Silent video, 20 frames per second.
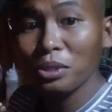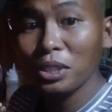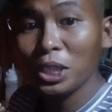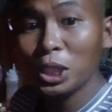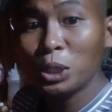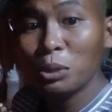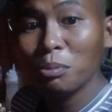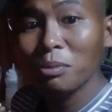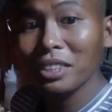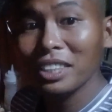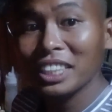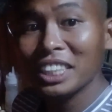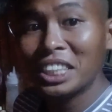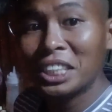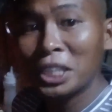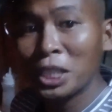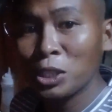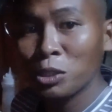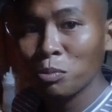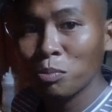this meat is
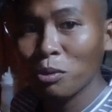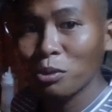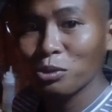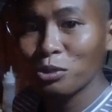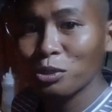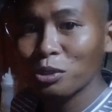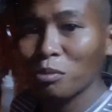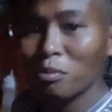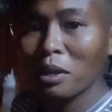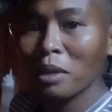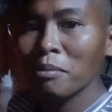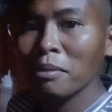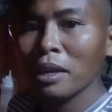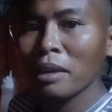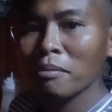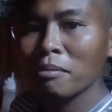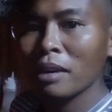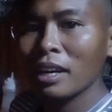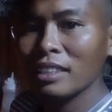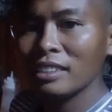just sponsored by
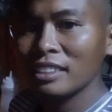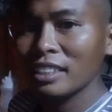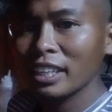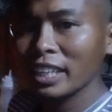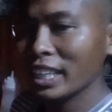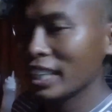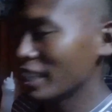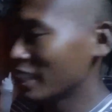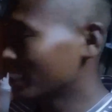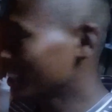my mother